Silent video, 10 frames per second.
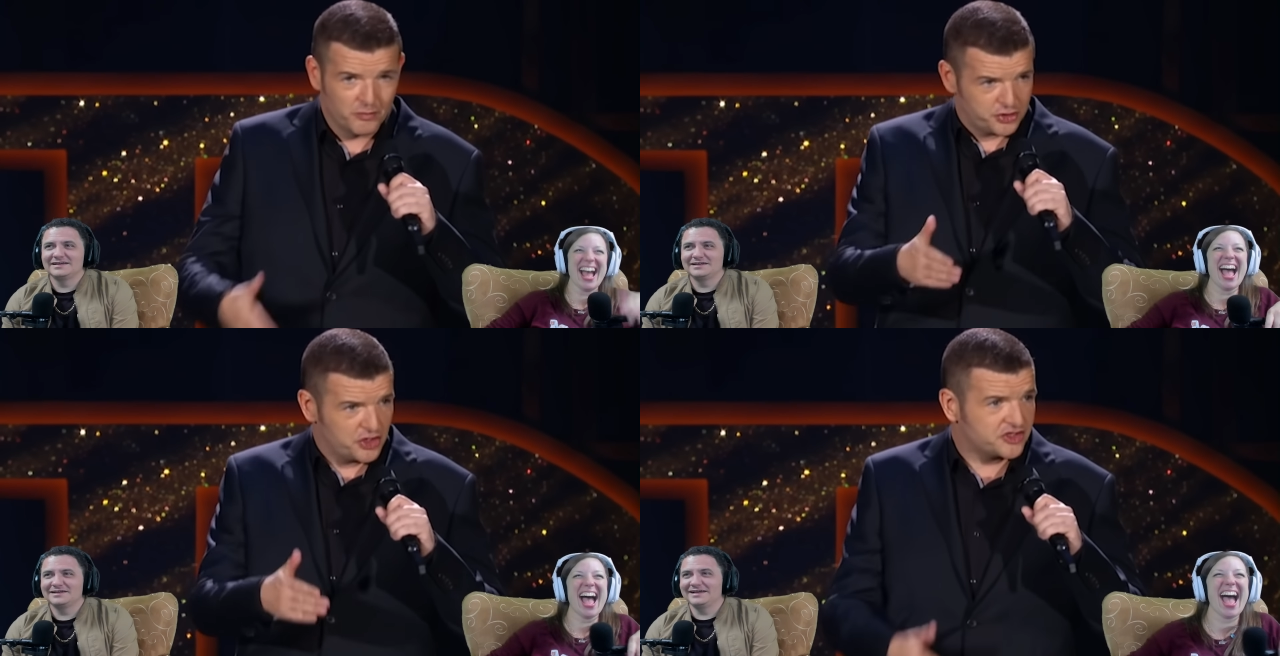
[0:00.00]

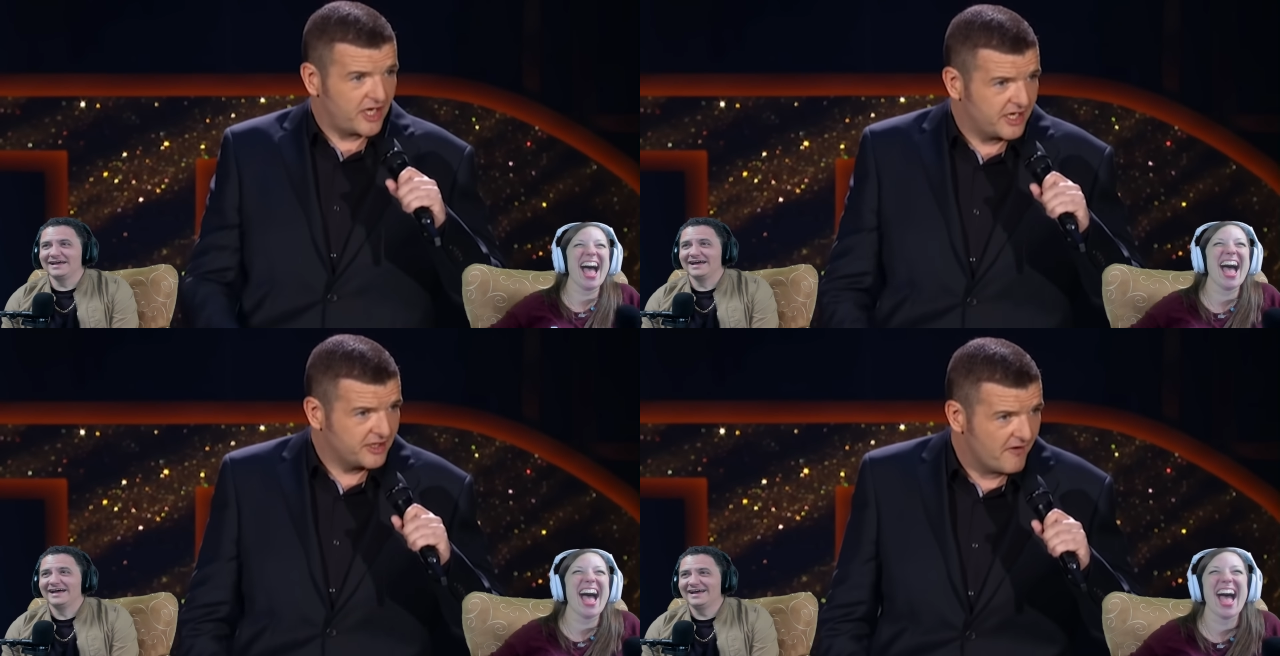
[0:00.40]
Speaker 1: Would you
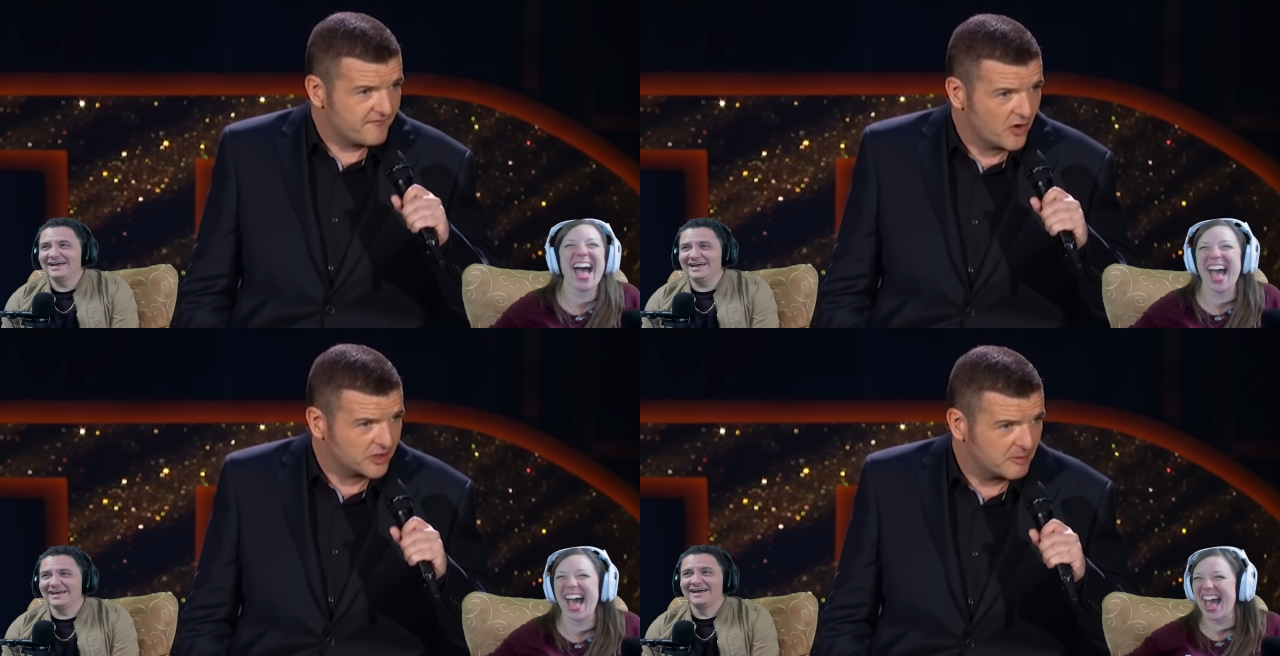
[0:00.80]
sit in that
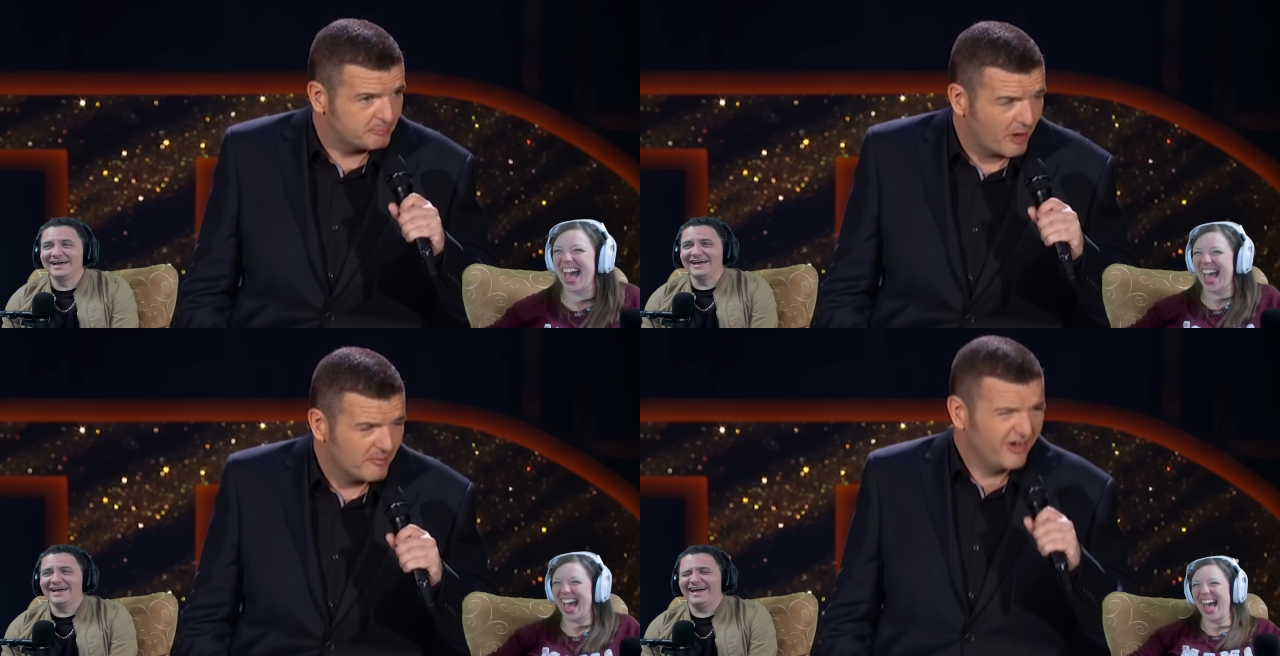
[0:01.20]
fucking
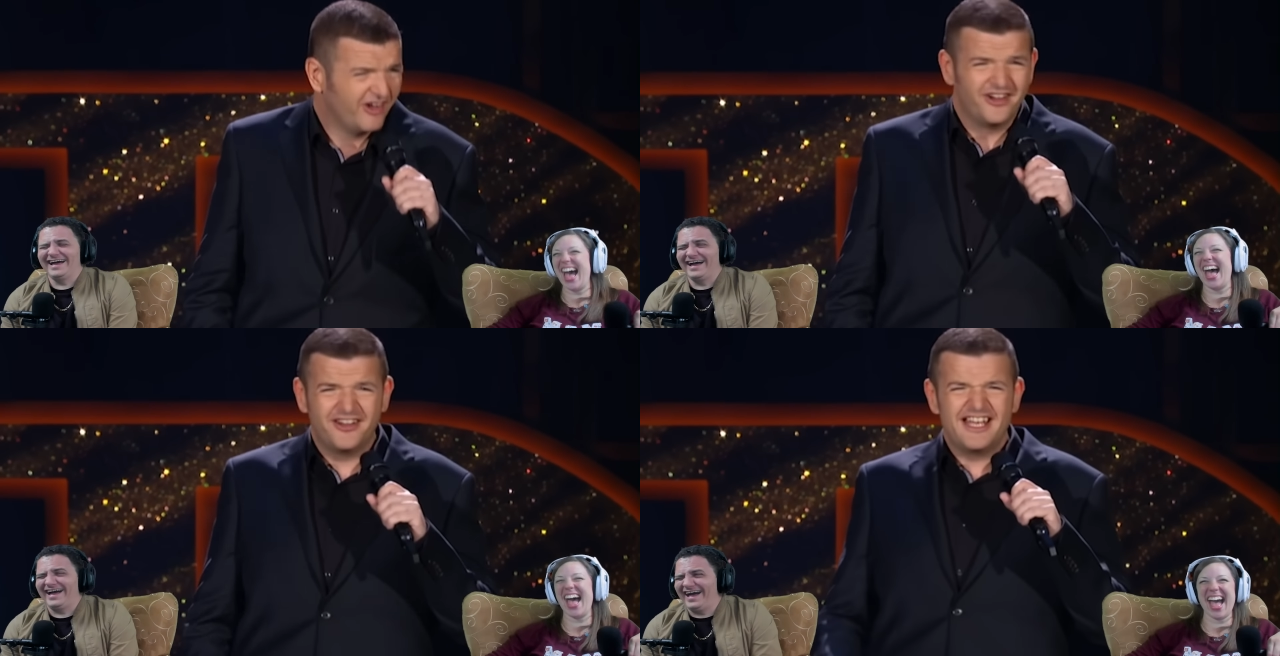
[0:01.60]
pub?
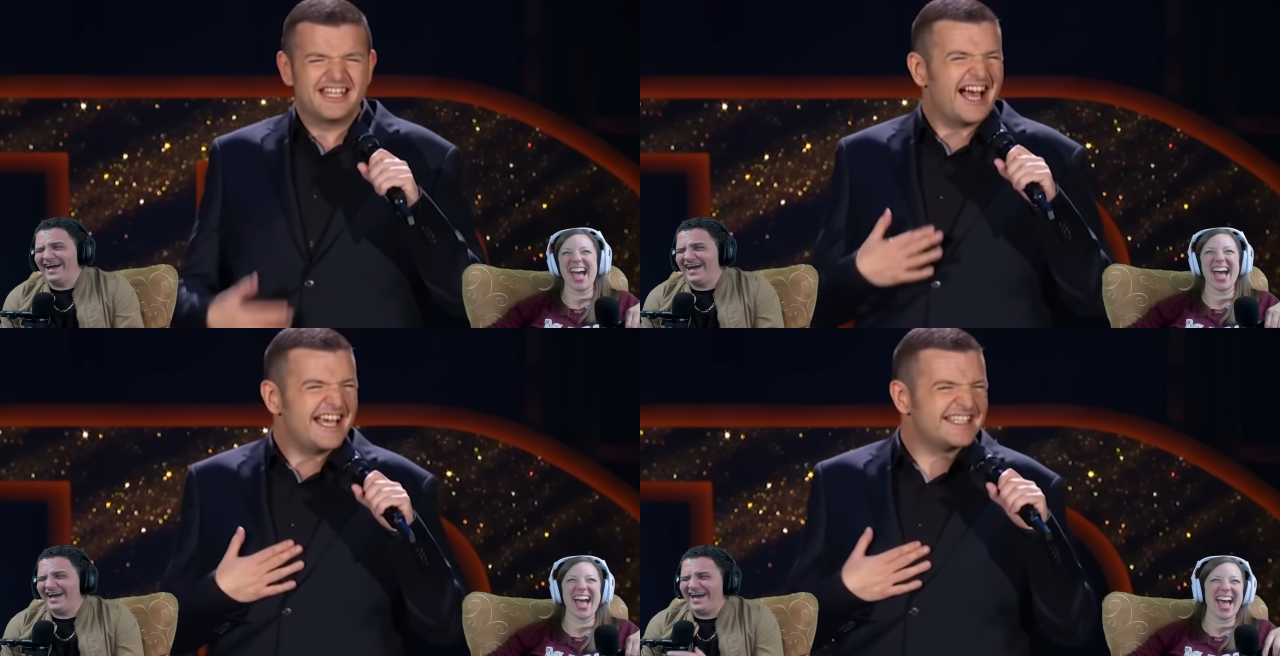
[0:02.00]
Well,
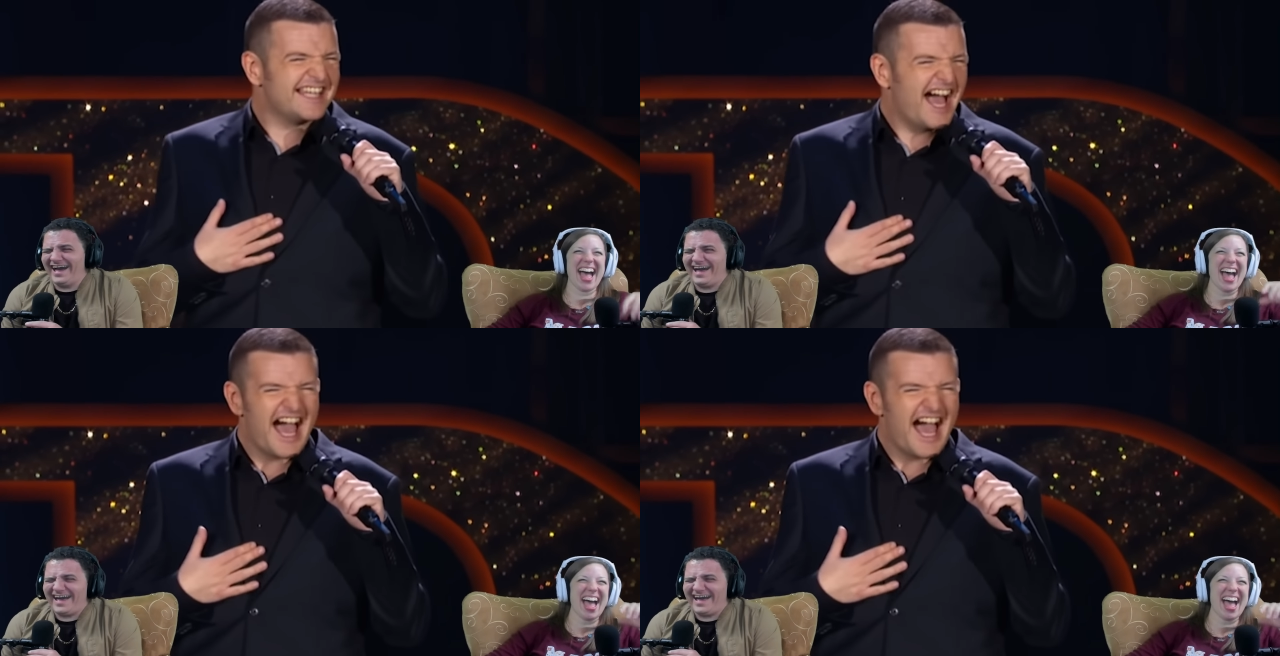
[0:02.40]
guys,